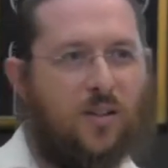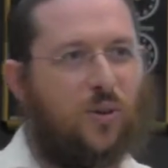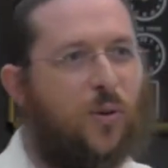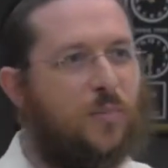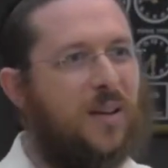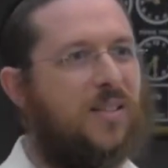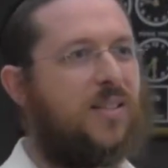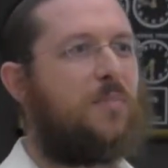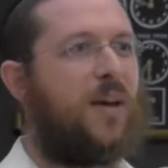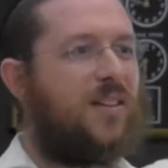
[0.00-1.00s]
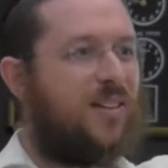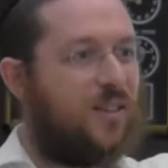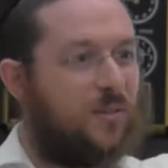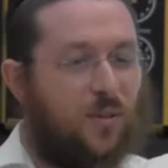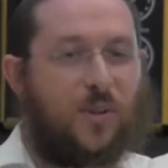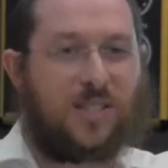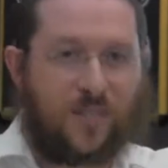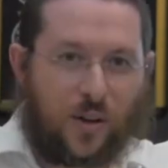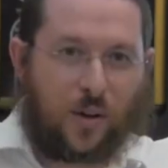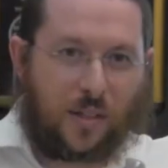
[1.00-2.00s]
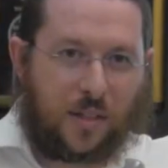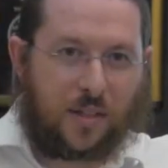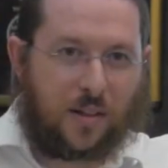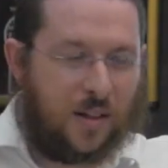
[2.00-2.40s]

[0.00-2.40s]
200 meters compared to the, the rest of the Earth.